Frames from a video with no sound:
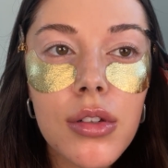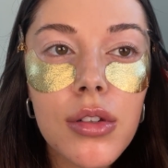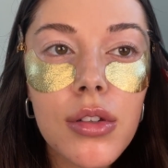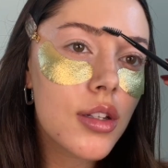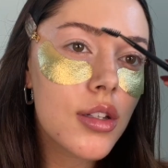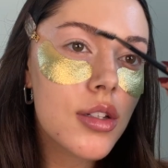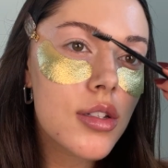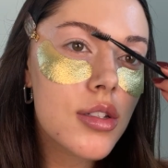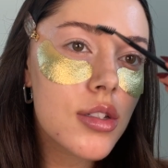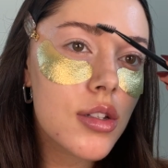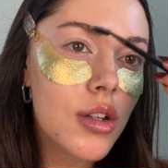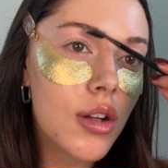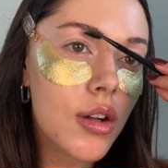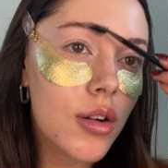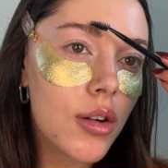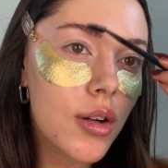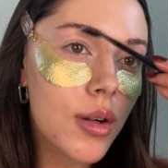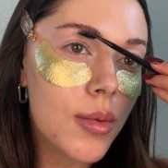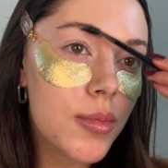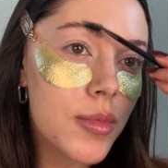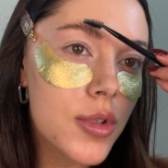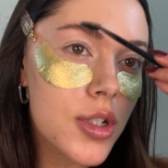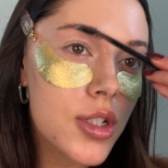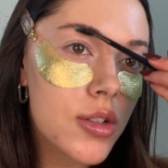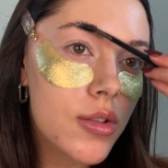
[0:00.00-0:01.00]
So
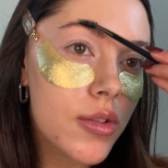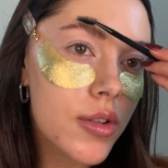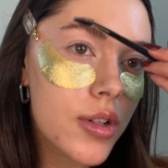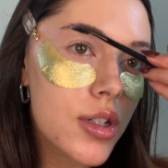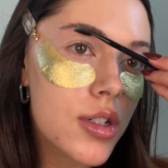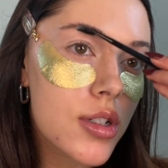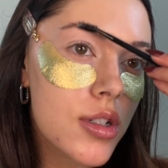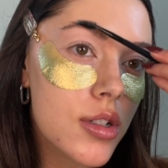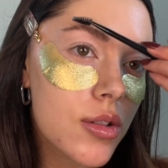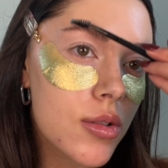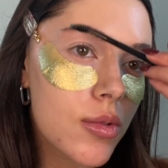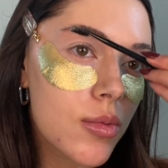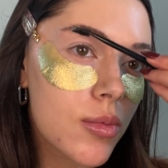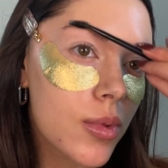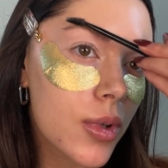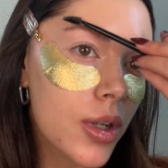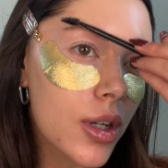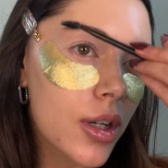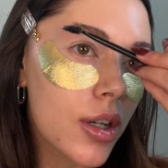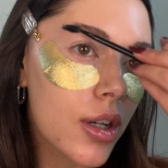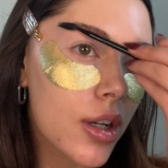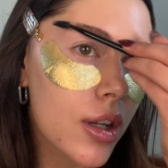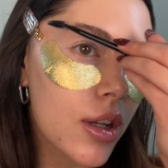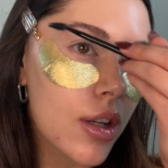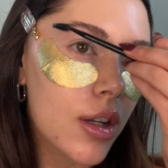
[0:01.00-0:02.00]
I'm just going to
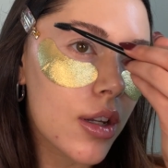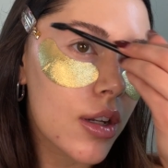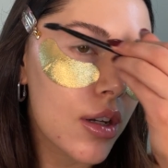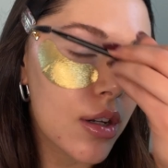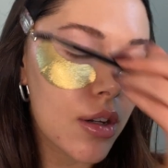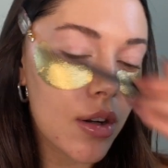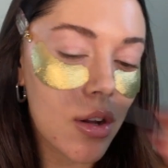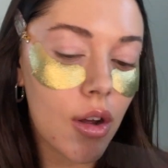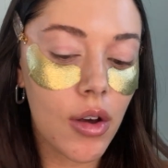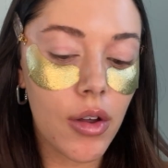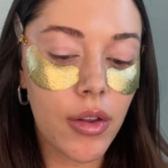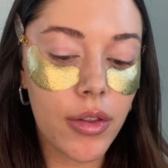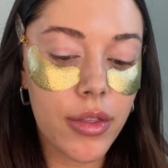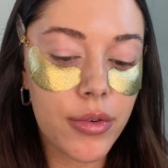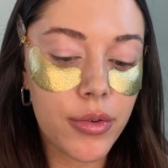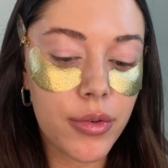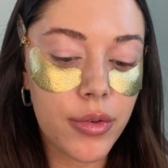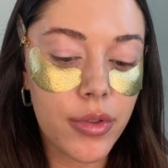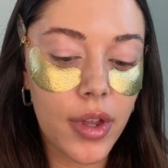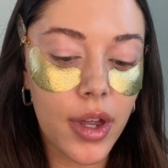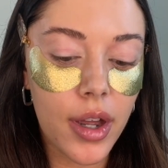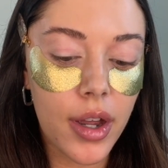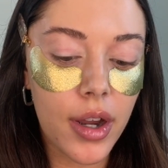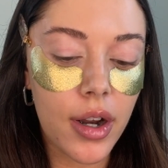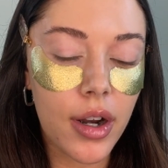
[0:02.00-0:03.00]
work it all through the
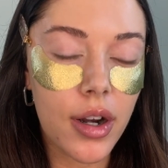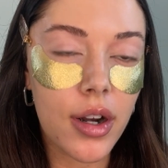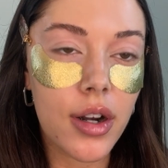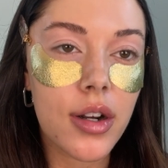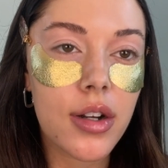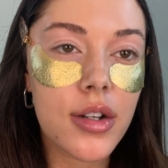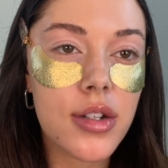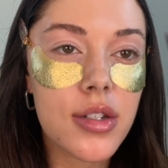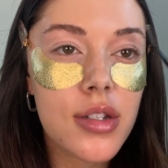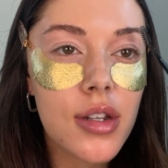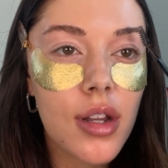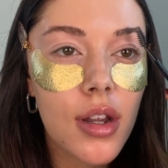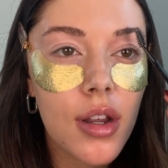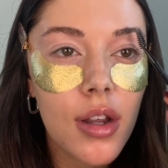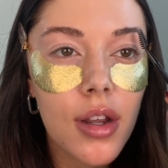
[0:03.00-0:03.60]
hairs,